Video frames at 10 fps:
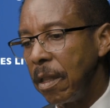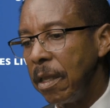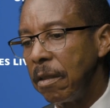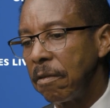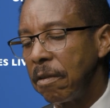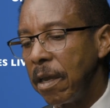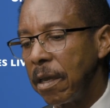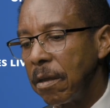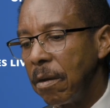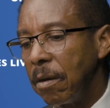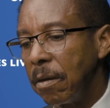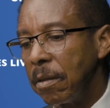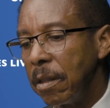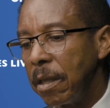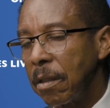leaders like
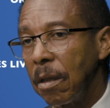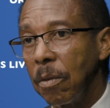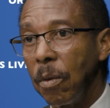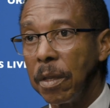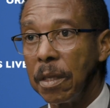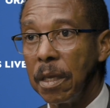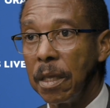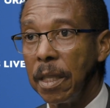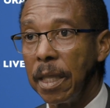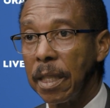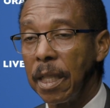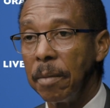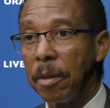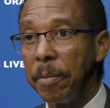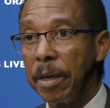the late Claude Watty and
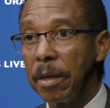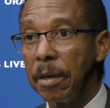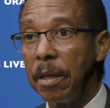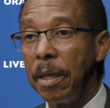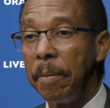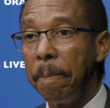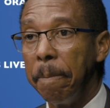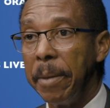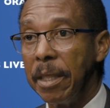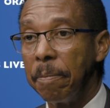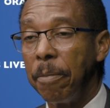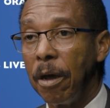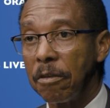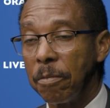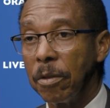Clem the Bigger made it
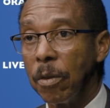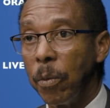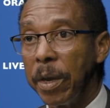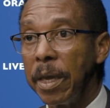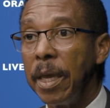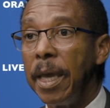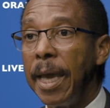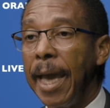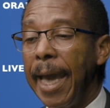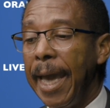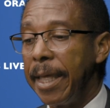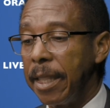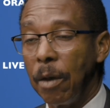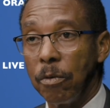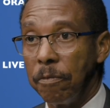possible in a way. And
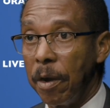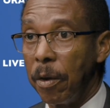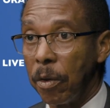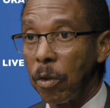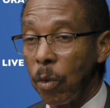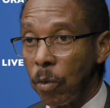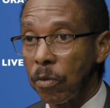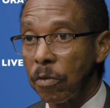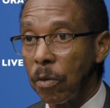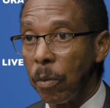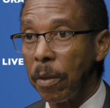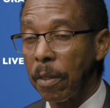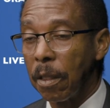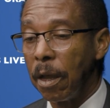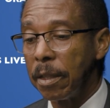I was very close with
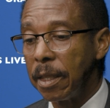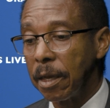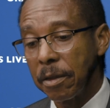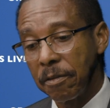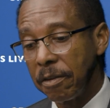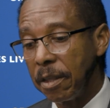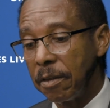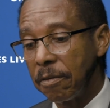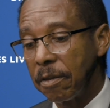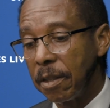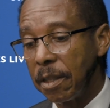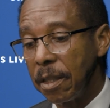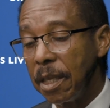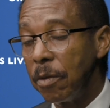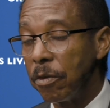Claude, and I could say this,
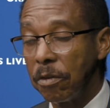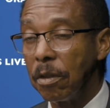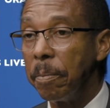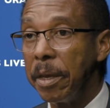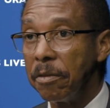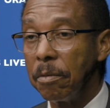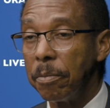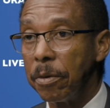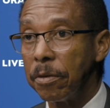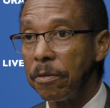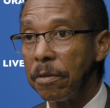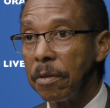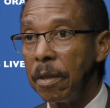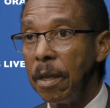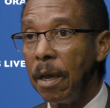he was an amazing person.
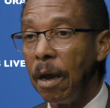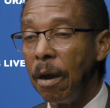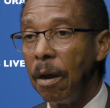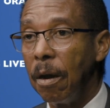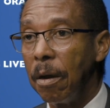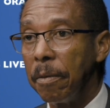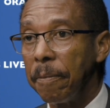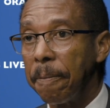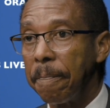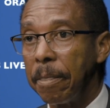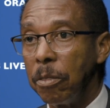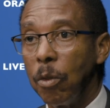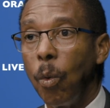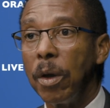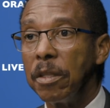No
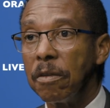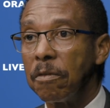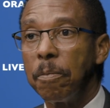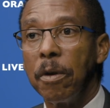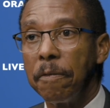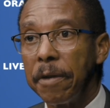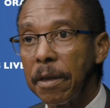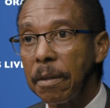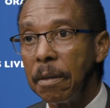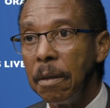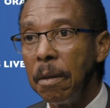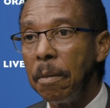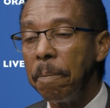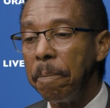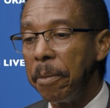one is perfect,
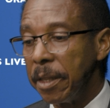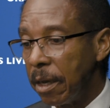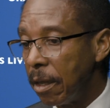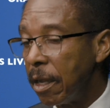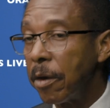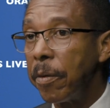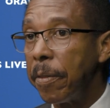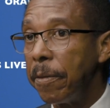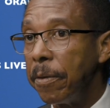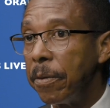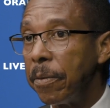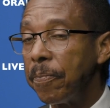but I gotta agree with you,